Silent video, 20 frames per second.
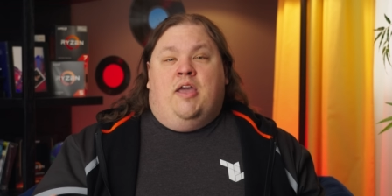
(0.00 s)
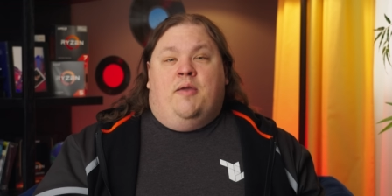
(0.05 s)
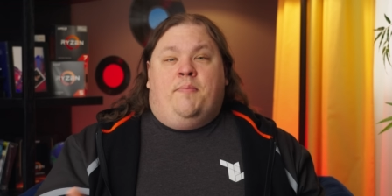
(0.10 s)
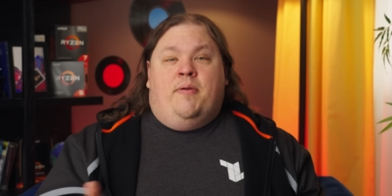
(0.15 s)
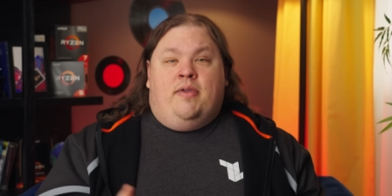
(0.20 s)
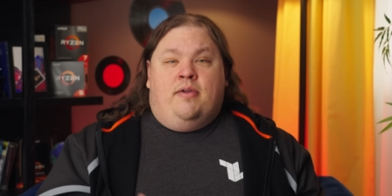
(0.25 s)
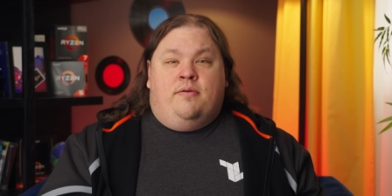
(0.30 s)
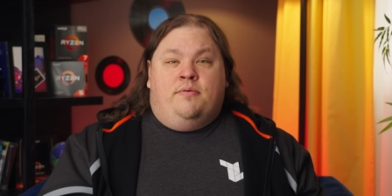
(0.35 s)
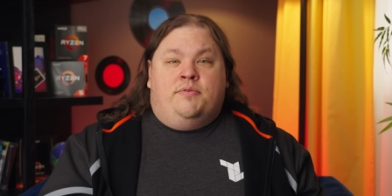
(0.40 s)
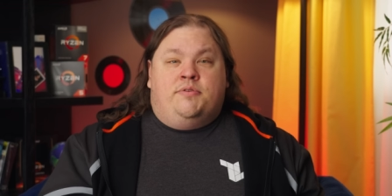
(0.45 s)

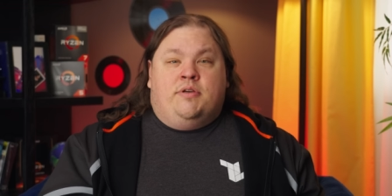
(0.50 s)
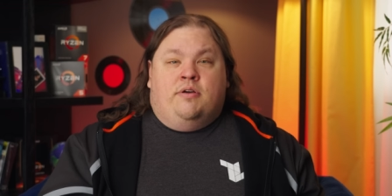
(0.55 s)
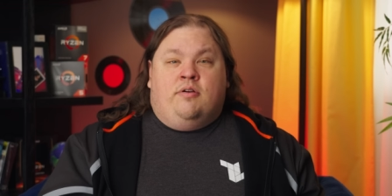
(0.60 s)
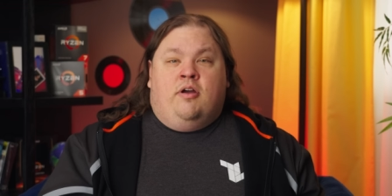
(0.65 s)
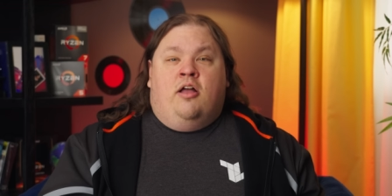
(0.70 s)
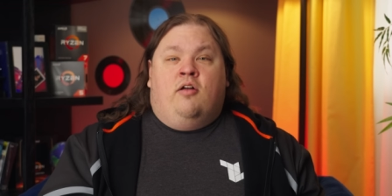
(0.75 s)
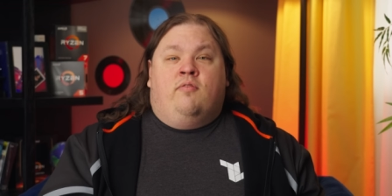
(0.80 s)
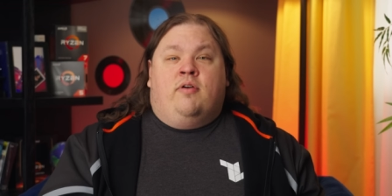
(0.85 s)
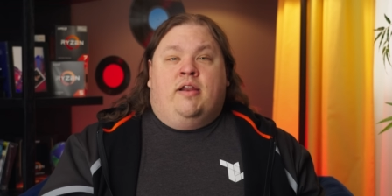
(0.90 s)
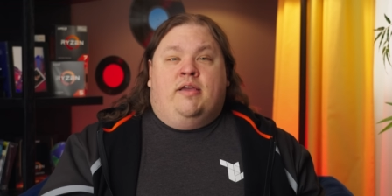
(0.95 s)
APUs are
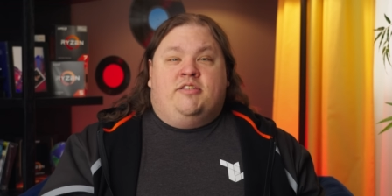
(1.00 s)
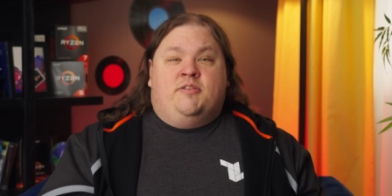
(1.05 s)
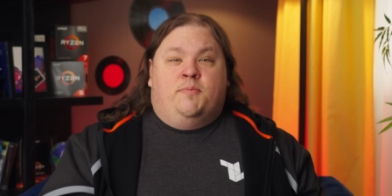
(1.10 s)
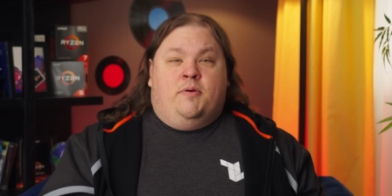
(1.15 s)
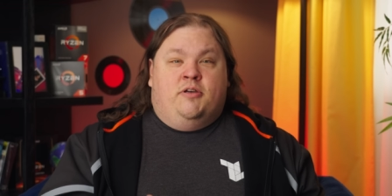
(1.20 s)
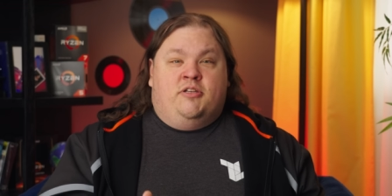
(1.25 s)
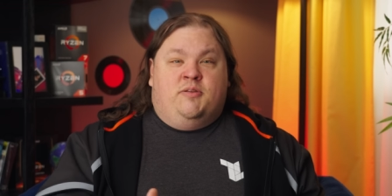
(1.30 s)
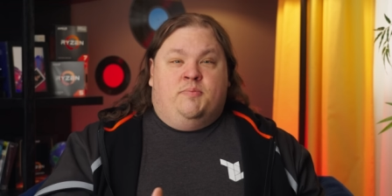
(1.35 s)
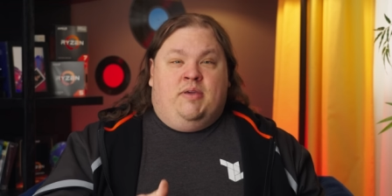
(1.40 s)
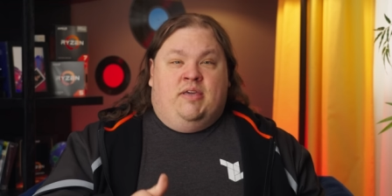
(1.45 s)
already
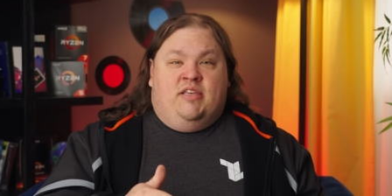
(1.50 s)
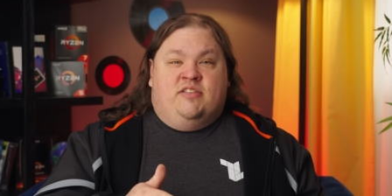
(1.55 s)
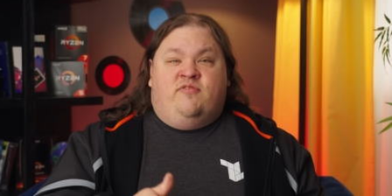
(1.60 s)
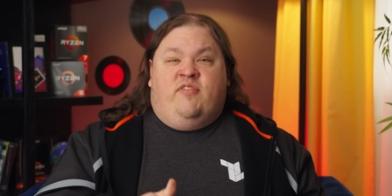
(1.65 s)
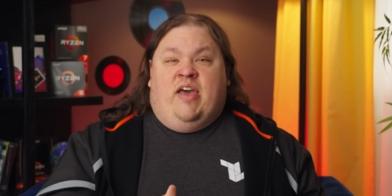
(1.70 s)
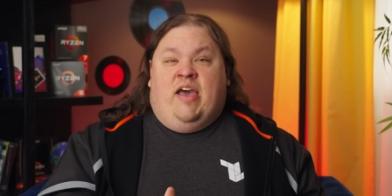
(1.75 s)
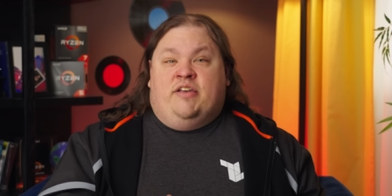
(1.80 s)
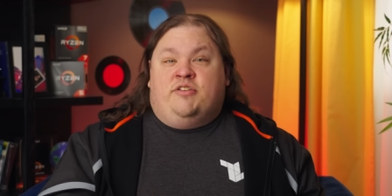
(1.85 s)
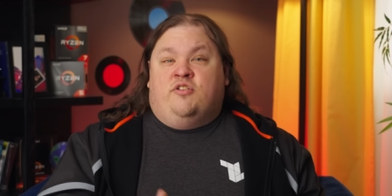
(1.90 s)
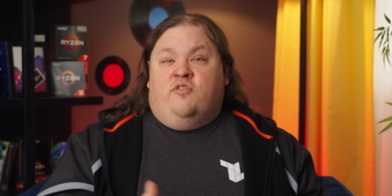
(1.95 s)
supposed to be as
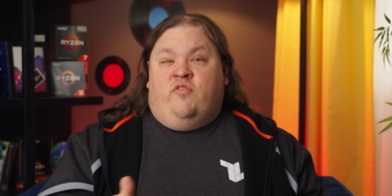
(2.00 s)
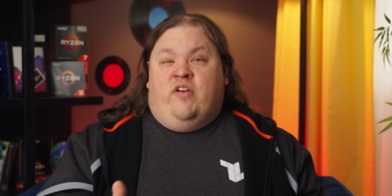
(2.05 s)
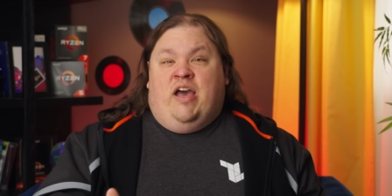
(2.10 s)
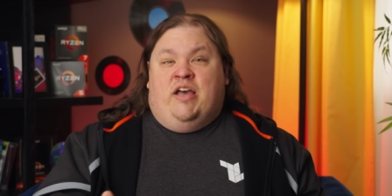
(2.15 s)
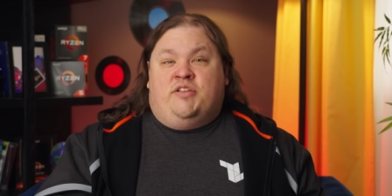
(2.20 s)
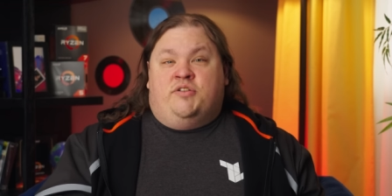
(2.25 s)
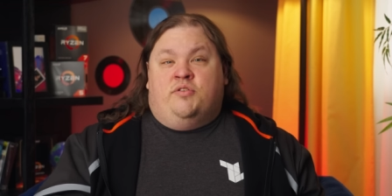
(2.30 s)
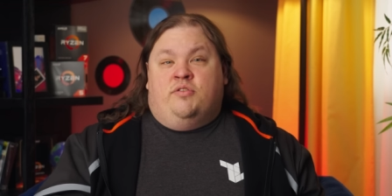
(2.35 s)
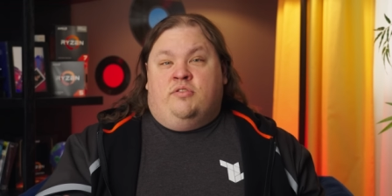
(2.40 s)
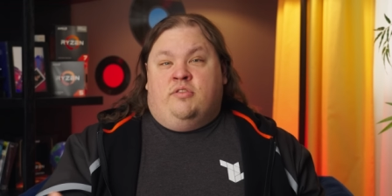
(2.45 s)
fast or
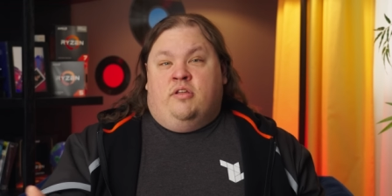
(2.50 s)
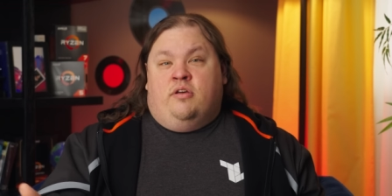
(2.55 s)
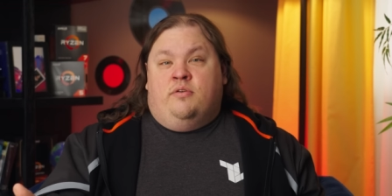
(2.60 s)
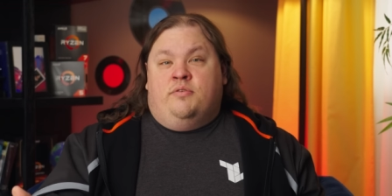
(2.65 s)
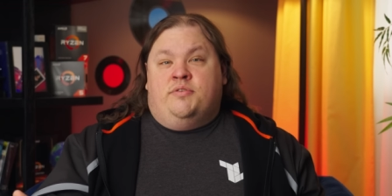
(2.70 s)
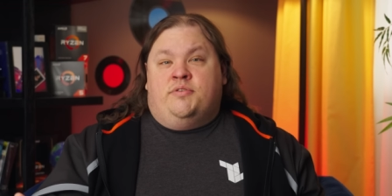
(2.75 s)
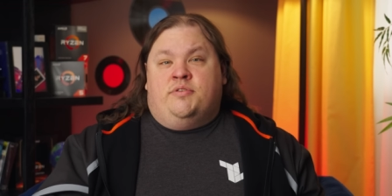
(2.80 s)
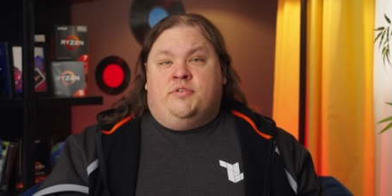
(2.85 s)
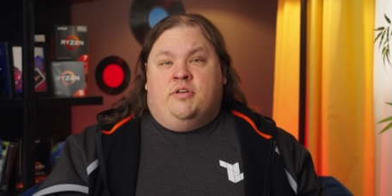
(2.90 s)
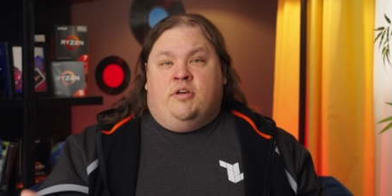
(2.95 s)
faster than
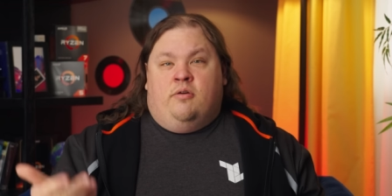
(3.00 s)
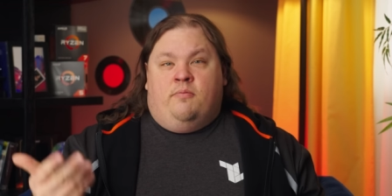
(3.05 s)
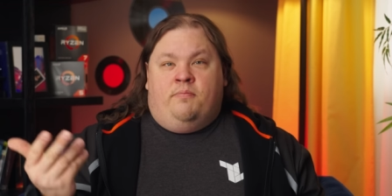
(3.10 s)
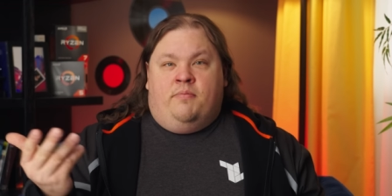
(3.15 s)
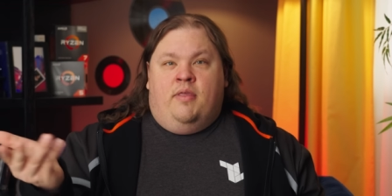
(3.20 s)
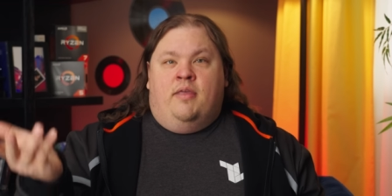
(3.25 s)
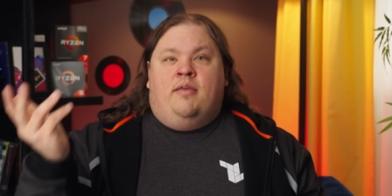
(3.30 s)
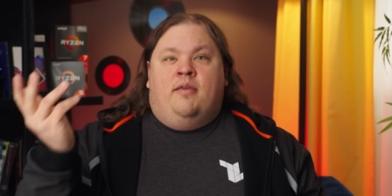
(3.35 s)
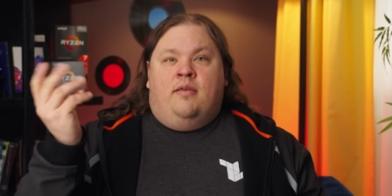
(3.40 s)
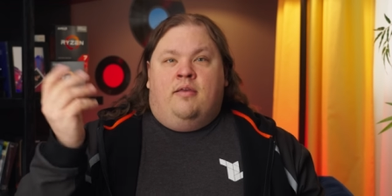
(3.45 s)
those, so
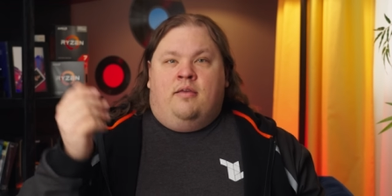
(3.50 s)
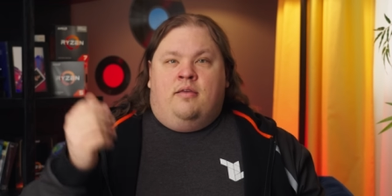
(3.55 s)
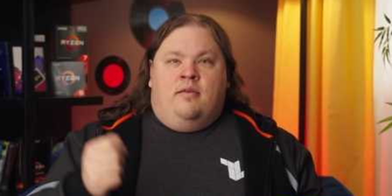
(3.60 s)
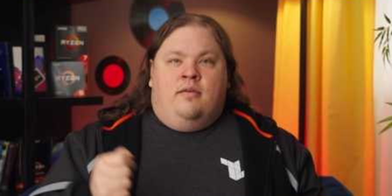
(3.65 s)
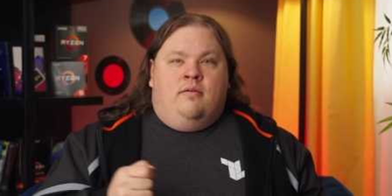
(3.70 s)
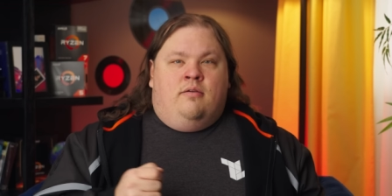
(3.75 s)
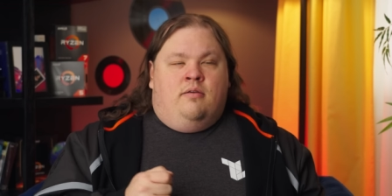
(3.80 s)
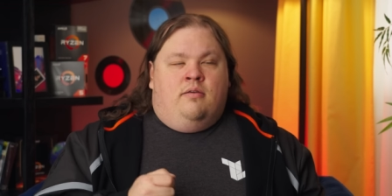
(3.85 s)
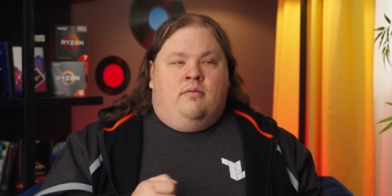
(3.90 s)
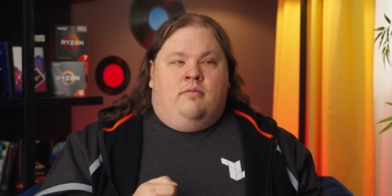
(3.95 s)

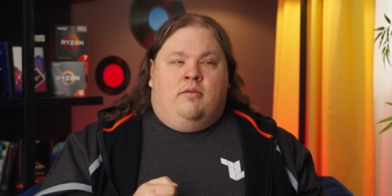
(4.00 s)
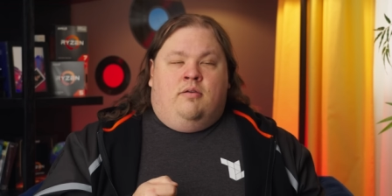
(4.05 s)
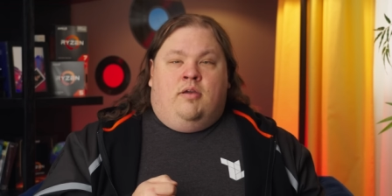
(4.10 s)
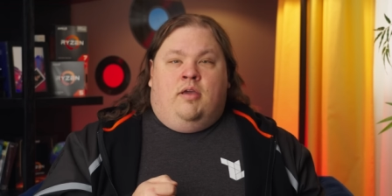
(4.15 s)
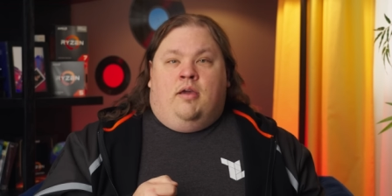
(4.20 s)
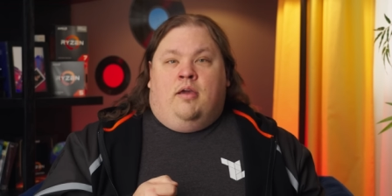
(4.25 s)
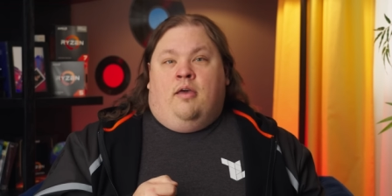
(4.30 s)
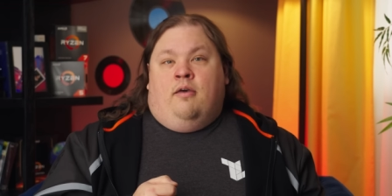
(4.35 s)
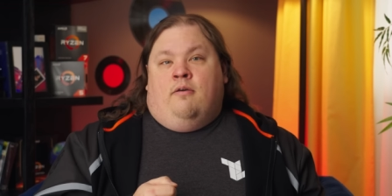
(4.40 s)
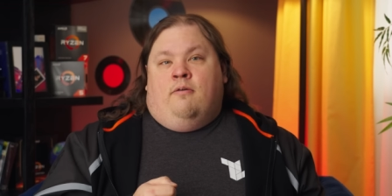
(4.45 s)
there
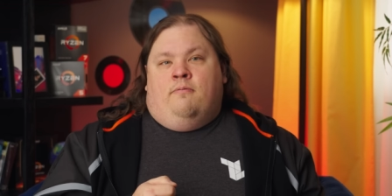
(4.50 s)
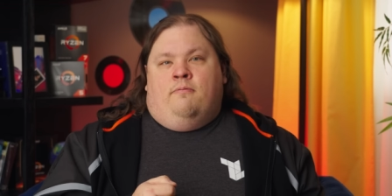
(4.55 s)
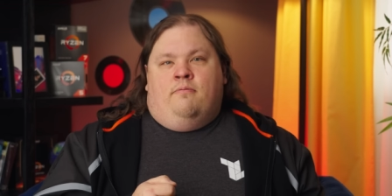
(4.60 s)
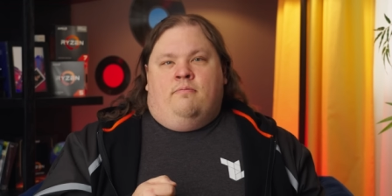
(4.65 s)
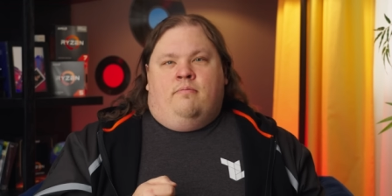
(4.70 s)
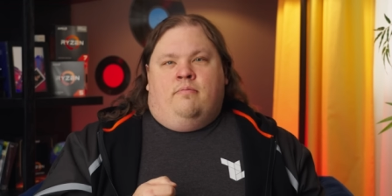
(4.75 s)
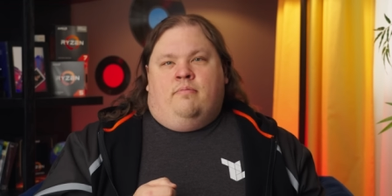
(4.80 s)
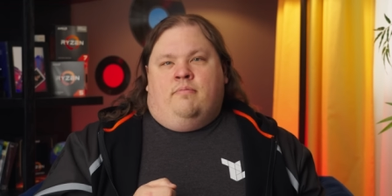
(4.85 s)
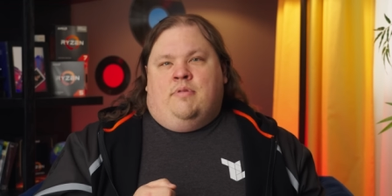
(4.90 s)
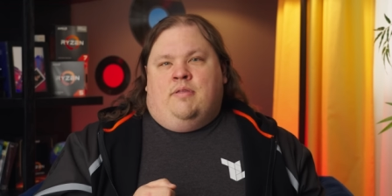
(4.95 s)
you go.
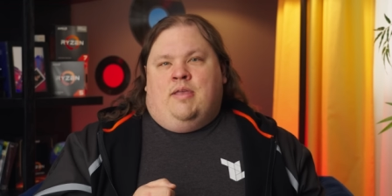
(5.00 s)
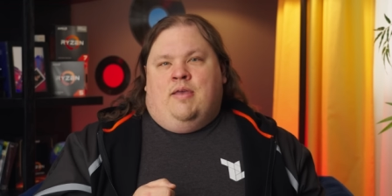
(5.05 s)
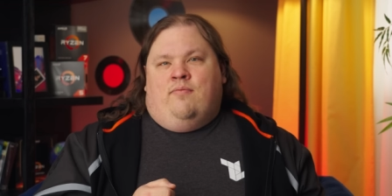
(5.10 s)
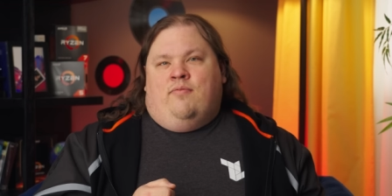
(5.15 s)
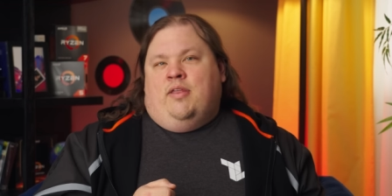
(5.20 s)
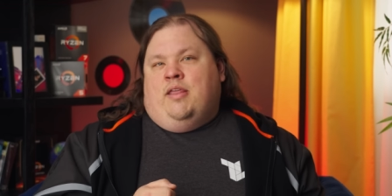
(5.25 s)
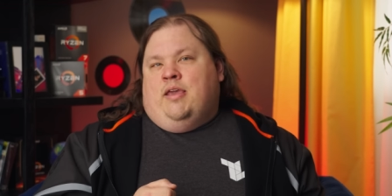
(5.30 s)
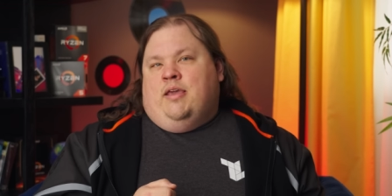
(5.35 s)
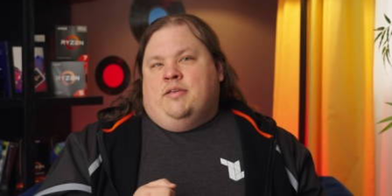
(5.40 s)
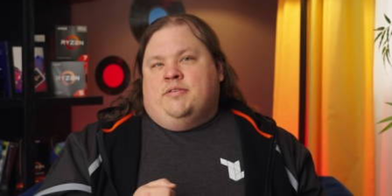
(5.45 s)

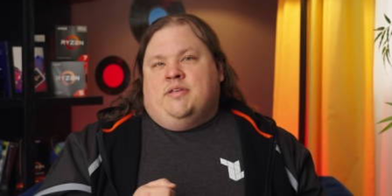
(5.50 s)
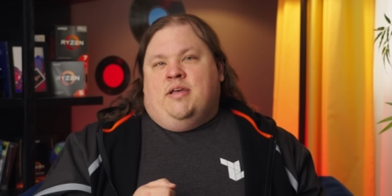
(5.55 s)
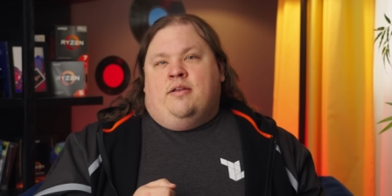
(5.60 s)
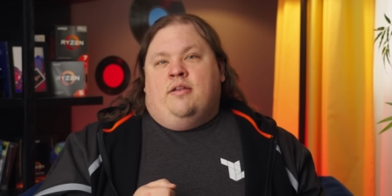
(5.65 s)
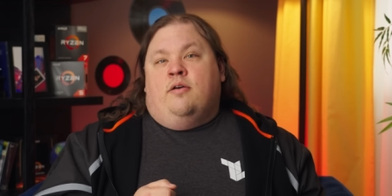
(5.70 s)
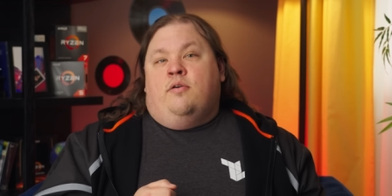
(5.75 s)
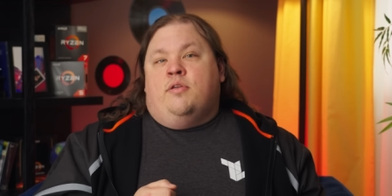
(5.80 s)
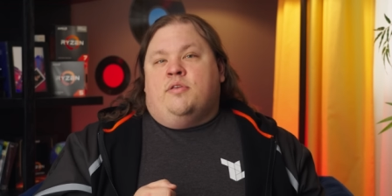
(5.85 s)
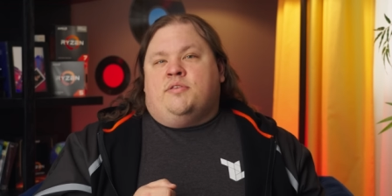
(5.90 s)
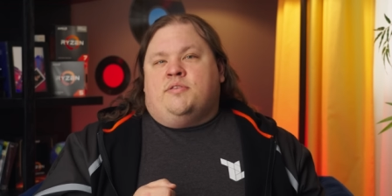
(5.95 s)
NVIDIA is on
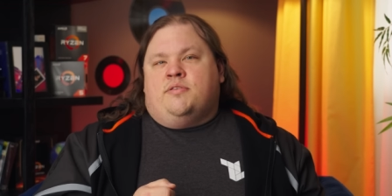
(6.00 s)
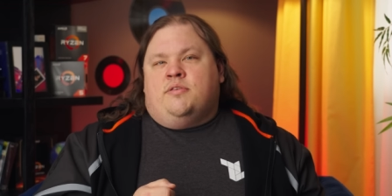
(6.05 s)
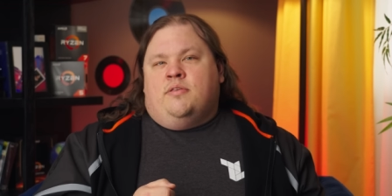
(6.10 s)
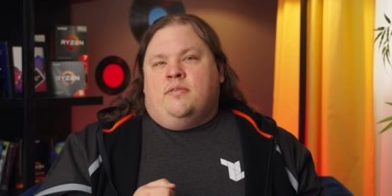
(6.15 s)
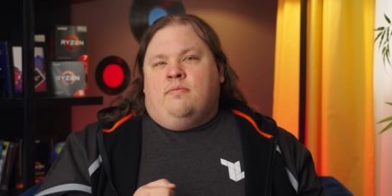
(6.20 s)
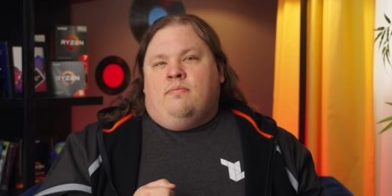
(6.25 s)
notice.